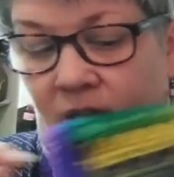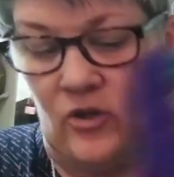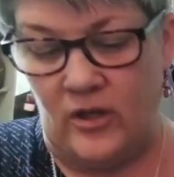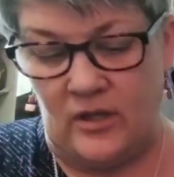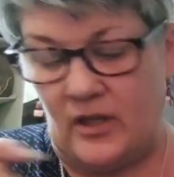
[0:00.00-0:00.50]

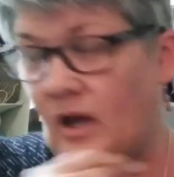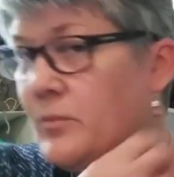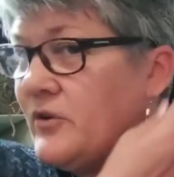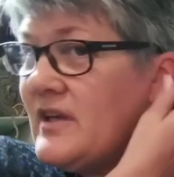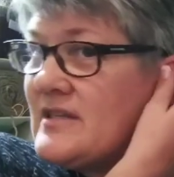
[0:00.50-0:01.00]
a
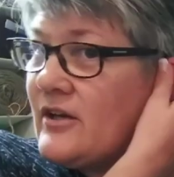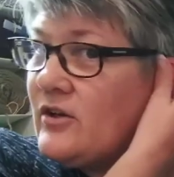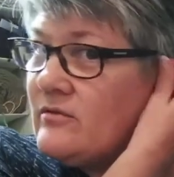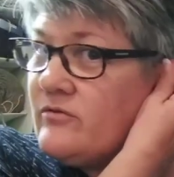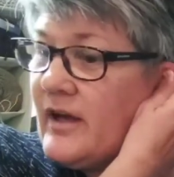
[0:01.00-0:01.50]
couple of these I
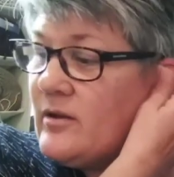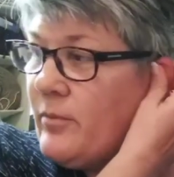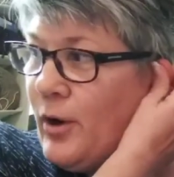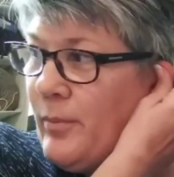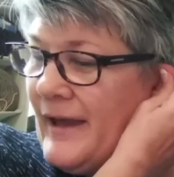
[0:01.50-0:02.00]
couldn't find
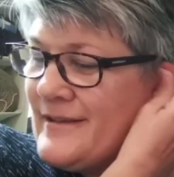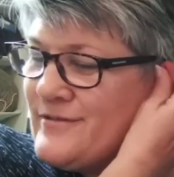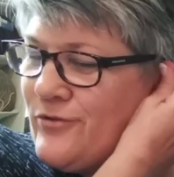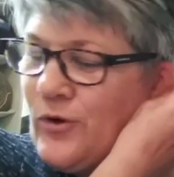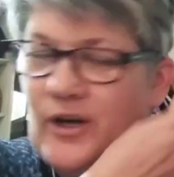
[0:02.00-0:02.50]
the ball
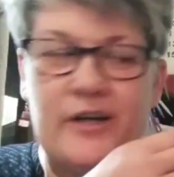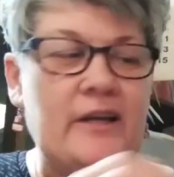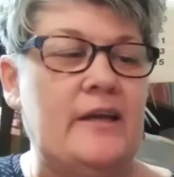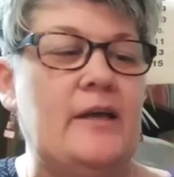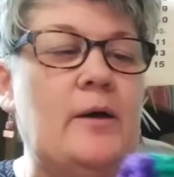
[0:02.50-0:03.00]
bands for,
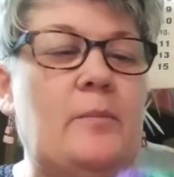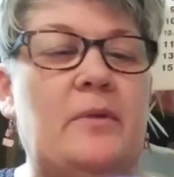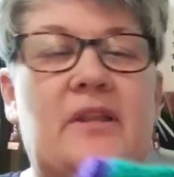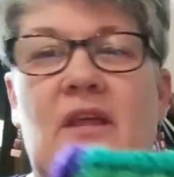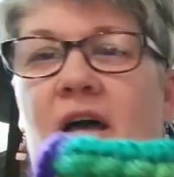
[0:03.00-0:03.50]

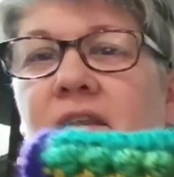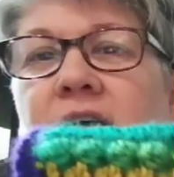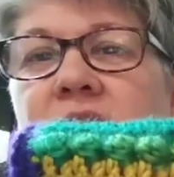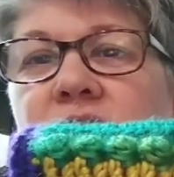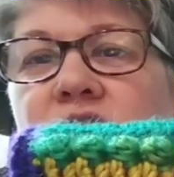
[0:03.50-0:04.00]
but I
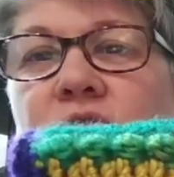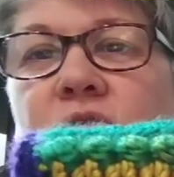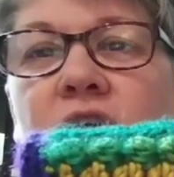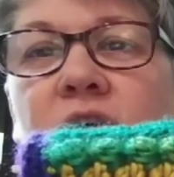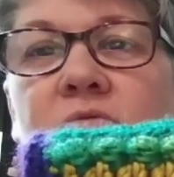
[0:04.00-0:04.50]
love these
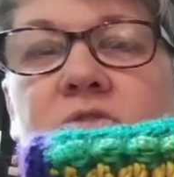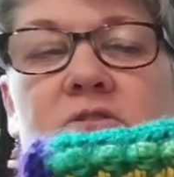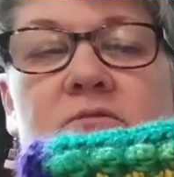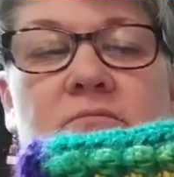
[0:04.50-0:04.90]
jewel tones.